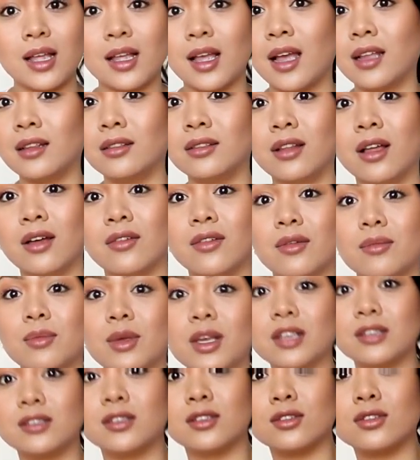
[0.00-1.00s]
I love it
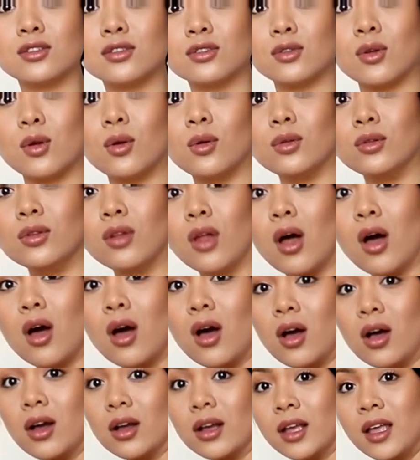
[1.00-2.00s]
because it's so
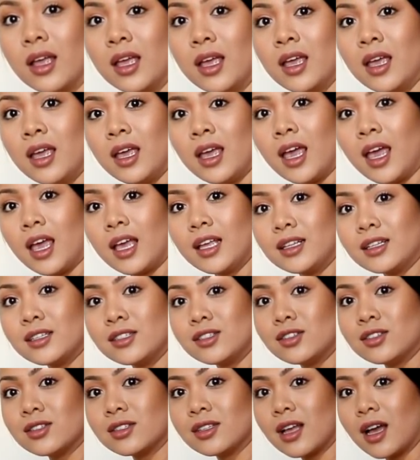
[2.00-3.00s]
long and
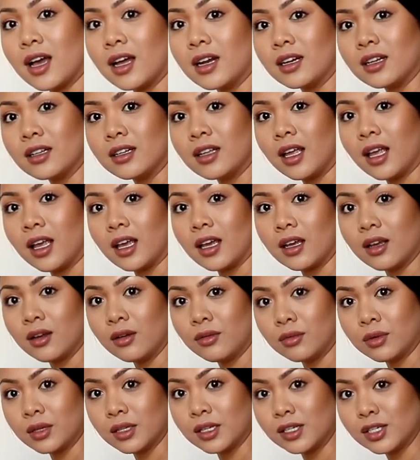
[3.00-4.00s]
it just kind of like
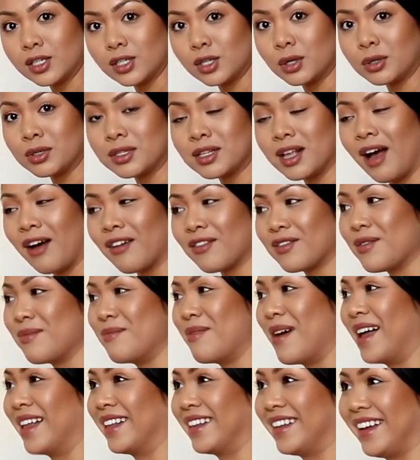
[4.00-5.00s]
really shows out the
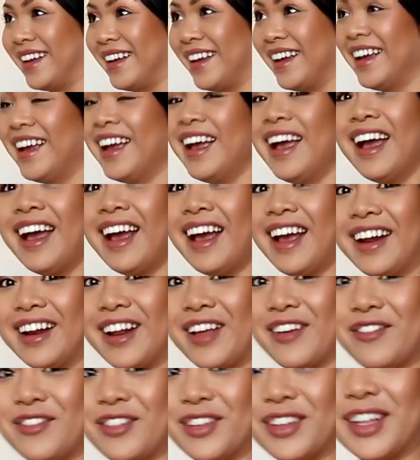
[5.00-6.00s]
belly
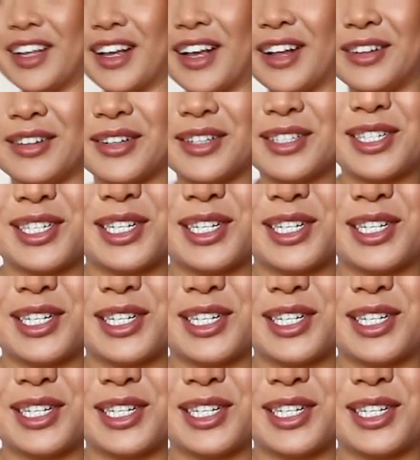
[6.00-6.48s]
and I feel like I look